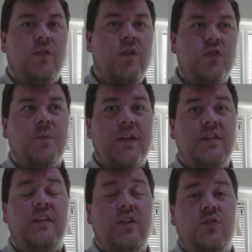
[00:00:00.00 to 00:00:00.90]
those are
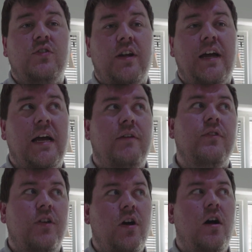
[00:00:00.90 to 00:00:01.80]
basically the issues that I have.
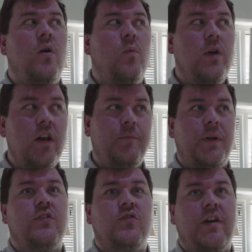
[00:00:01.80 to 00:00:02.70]
The car will have
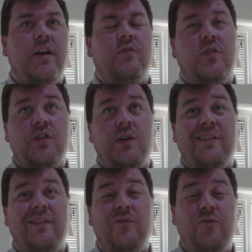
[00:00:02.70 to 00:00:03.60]
been at Stratton for a
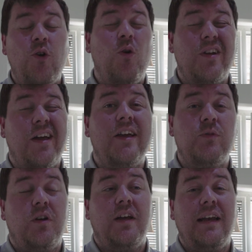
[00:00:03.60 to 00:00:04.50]
total of four days
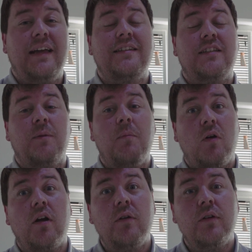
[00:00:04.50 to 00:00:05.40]
when I collect it
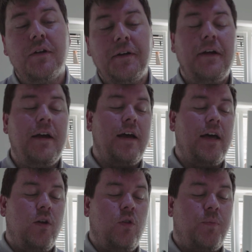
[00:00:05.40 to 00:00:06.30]
tomorrow,
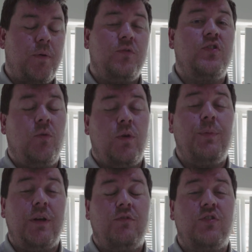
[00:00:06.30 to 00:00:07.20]
and all the problems still won't
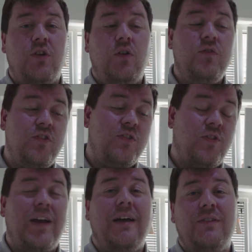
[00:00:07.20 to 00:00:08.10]
be resolved,
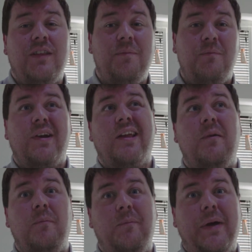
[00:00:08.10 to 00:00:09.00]
so I have to then bring
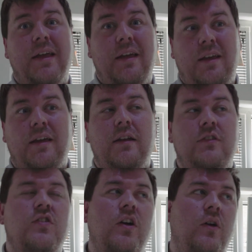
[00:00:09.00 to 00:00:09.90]
it back in again.
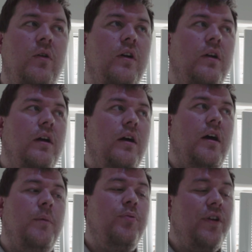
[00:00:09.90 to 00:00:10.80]
So
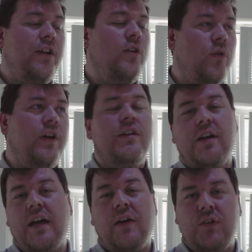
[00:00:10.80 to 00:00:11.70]
I'm pretty annoyed
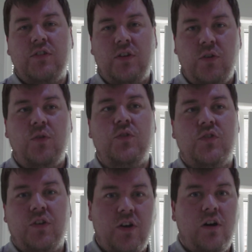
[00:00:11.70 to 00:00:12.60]
at having to lose
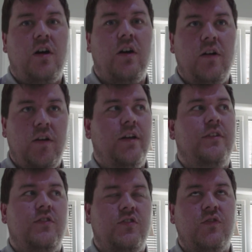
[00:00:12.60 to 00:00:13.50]
the car
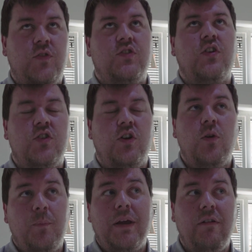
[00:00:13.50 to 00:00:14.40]
for such a
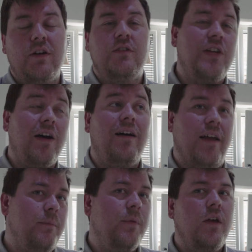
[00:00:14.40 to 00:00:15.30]
long period of
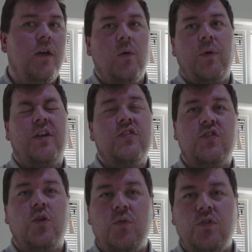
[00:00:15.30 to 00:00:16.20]
time when it's
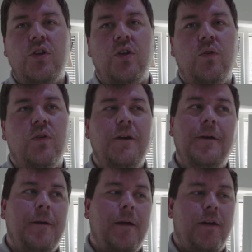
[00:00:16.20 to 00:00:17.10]
so new.
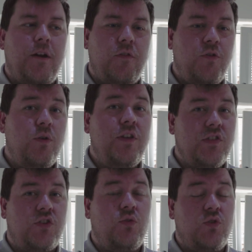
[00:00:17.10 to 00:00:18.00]
And a few of these
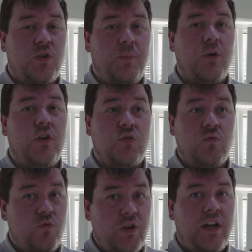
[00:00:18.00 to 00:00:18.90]
issues, to be honest,
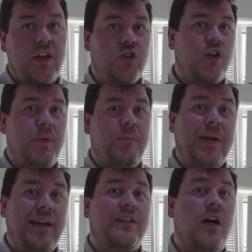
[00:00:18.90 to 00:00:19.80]
really should have been
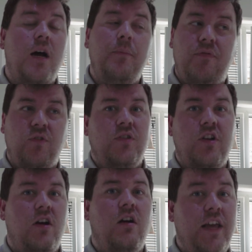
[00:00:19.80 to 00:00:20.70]
picked up before the
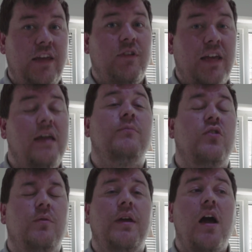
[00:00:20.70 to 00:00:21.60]
car even came
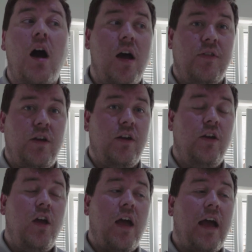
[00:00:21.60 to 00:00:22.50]
to me, either
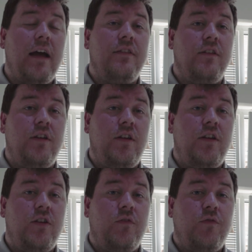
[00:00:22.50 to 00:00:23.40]
at
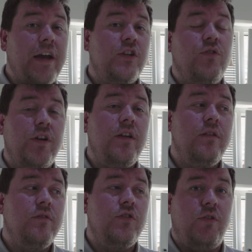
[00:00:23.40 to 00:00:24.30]
the factory
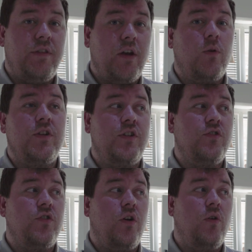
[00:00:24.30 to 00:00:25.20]
during their quality
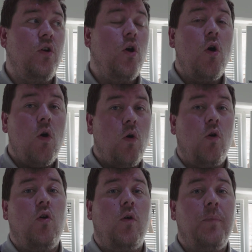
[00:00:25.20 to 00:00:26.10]
control
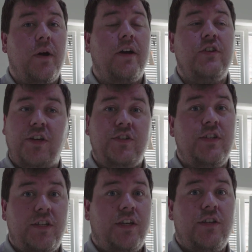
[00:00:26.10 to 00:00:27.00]
or by J C
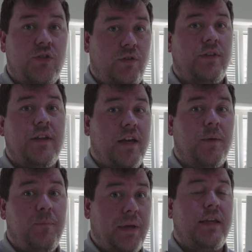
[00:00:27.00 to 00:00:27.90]
T during their
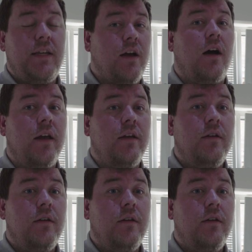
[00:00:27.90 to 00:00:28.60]
P D I.